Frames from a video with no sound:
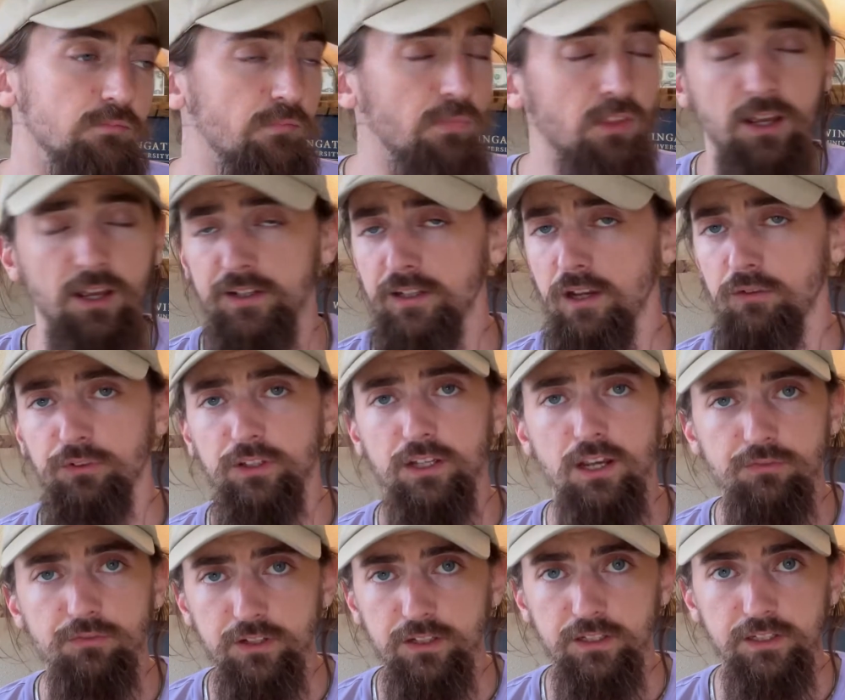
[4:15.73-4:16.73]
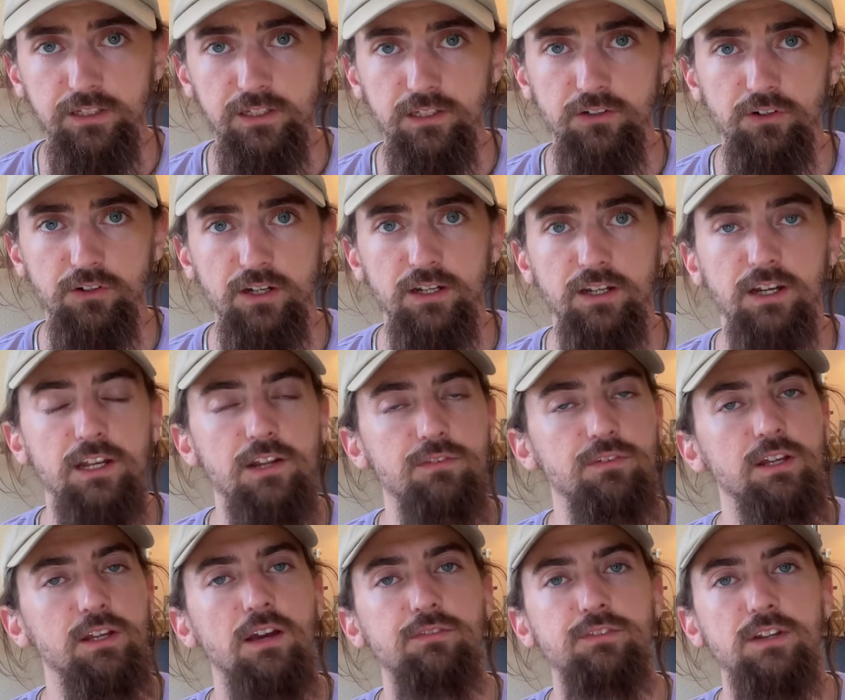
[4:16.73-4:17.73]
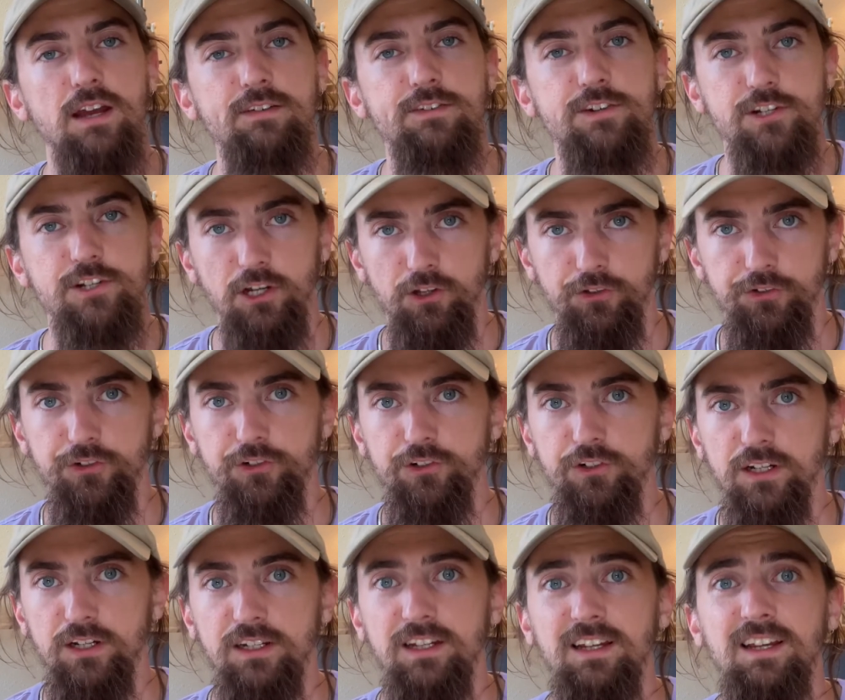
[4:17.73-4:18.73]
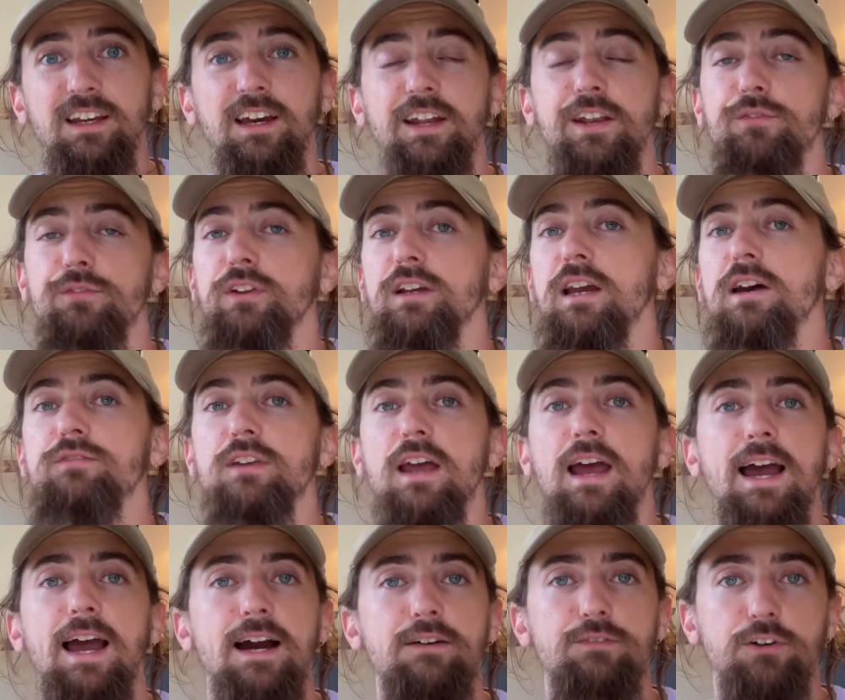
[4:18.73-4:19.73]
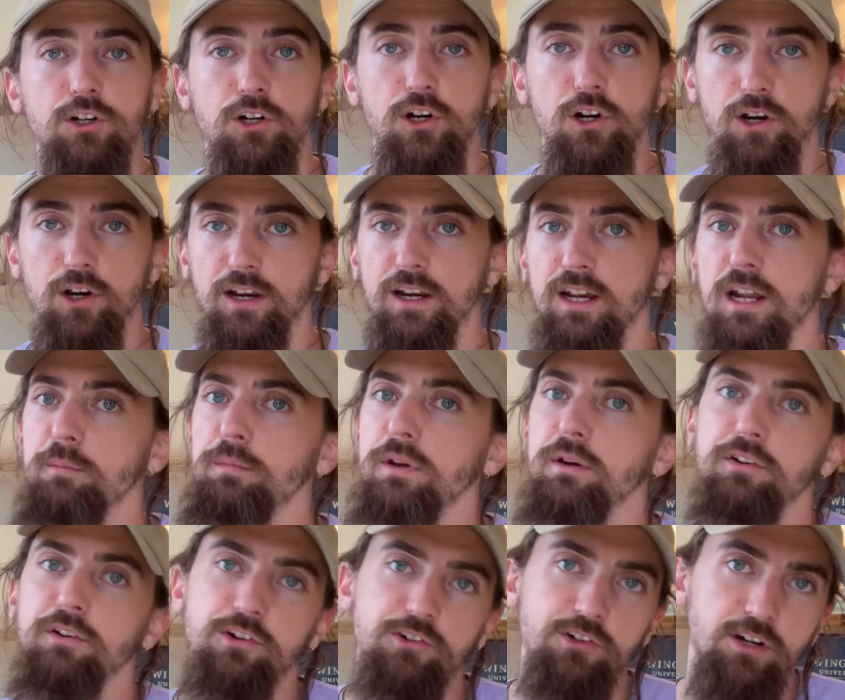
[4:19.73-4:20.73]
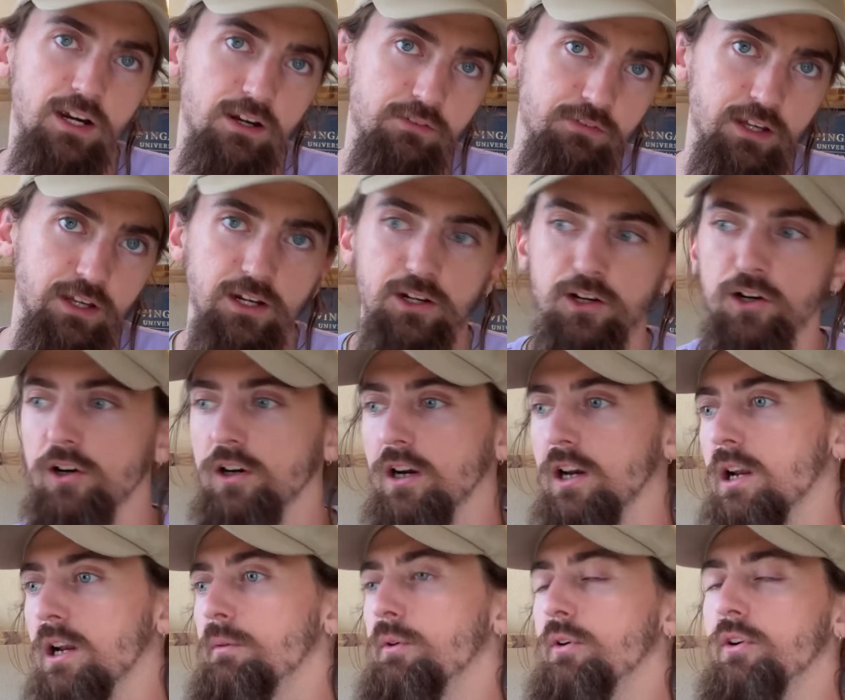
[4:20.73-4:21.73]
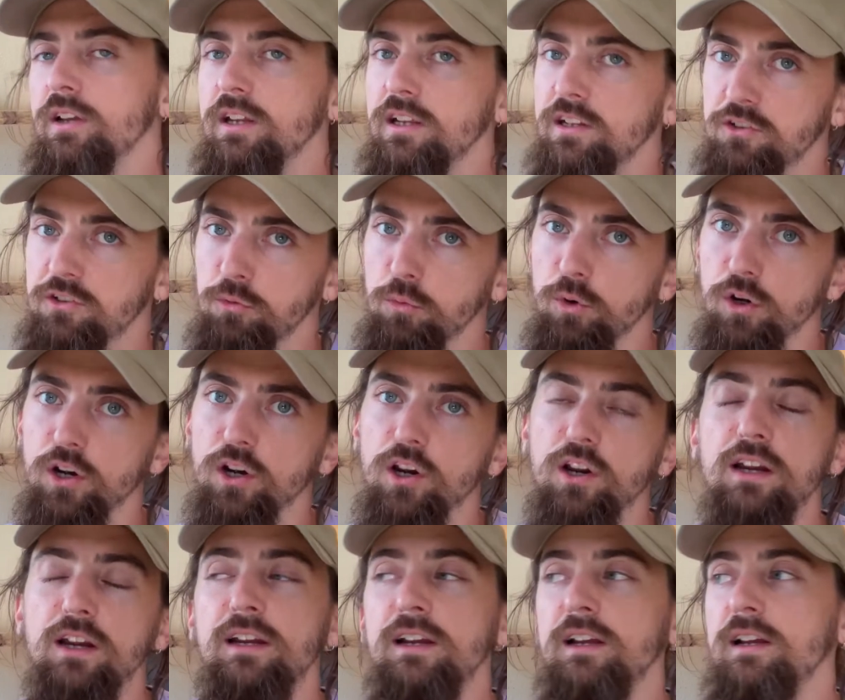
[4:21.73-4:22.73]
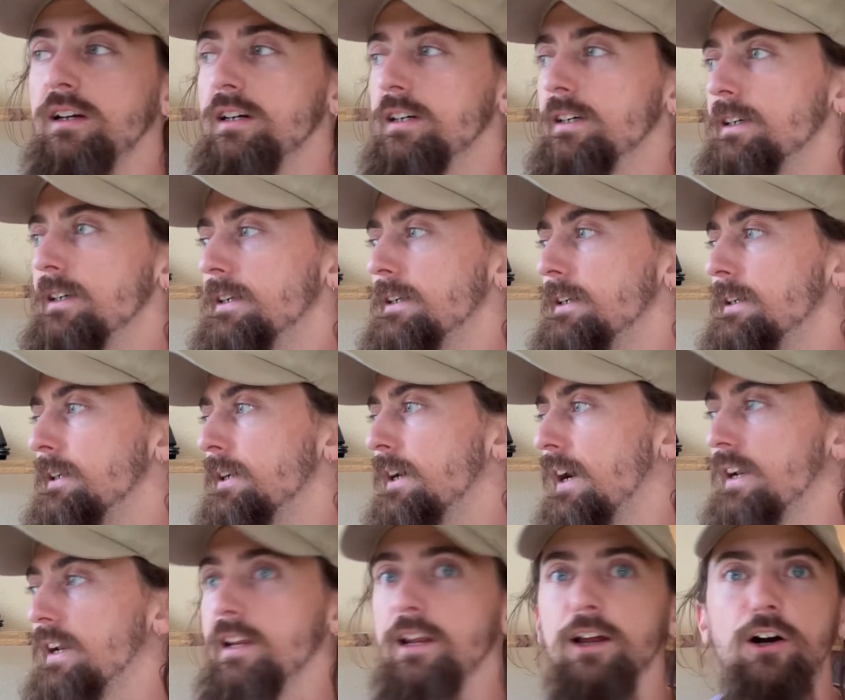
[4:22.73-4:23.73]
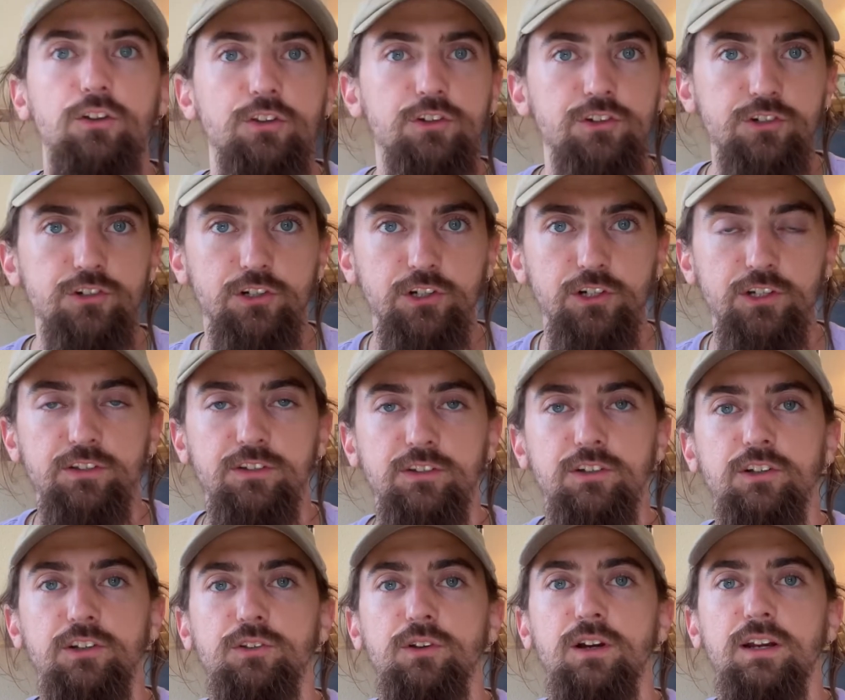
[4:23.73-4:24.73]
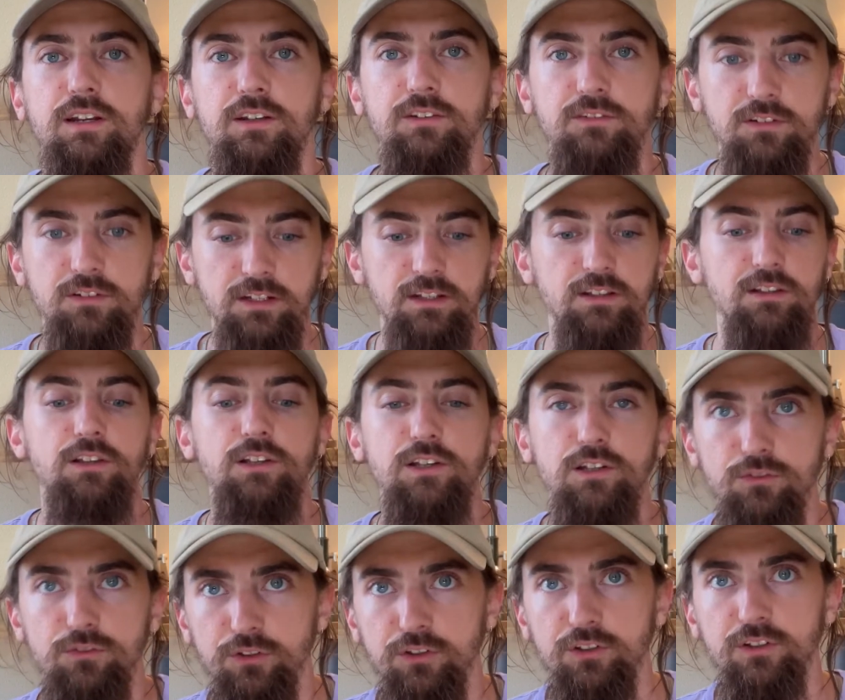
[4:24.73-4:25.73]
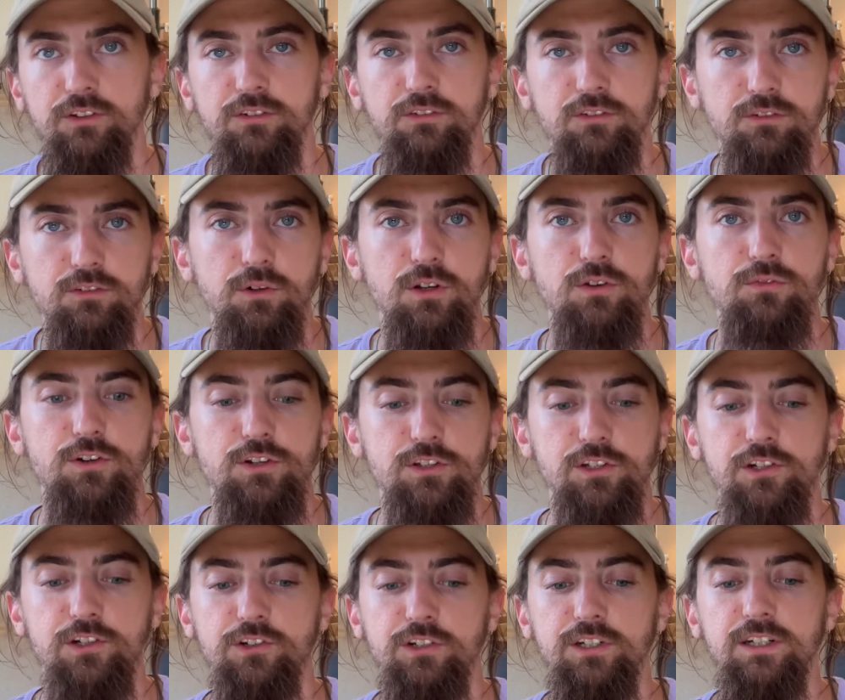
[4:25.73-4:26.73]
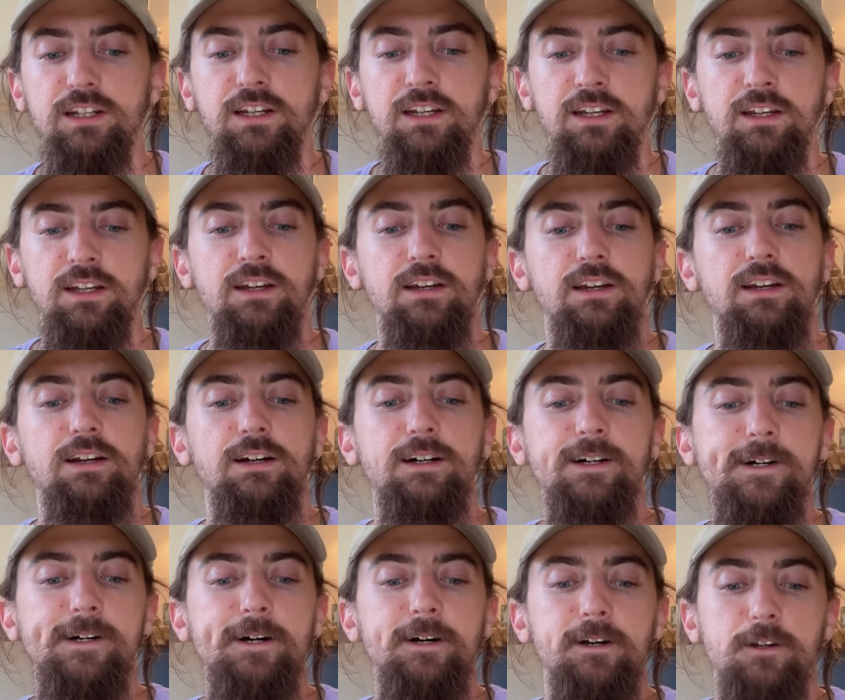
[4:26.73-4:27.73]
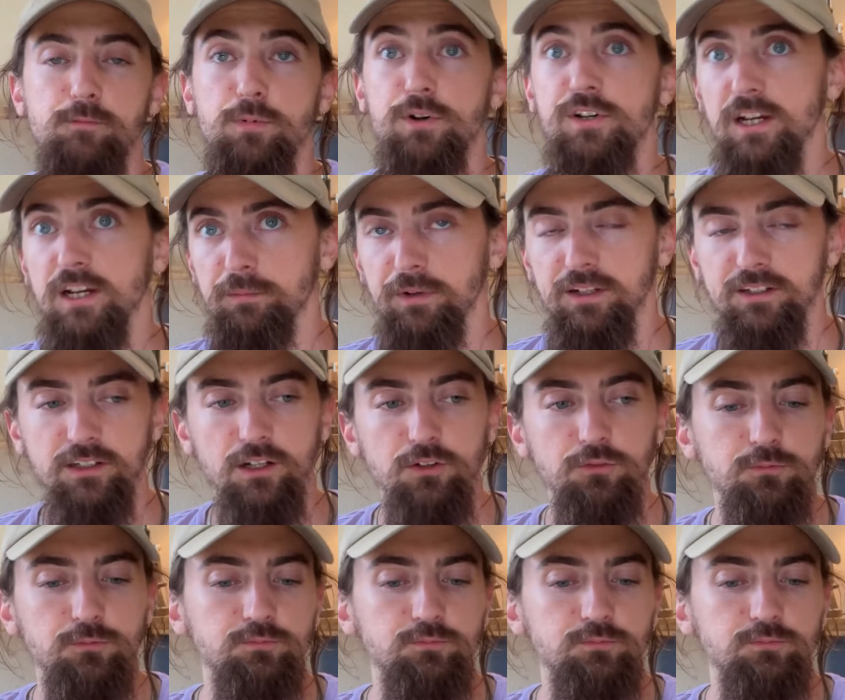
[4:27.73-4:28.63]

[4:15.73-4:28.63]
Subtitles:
I definitely have to eat, right? I definitely have to have shelter, right? I definitely have to have a car. I gotta be able to drive that car. I gotta be able to get to work. I need health insurance, so I can live in the 21st century and protect myself.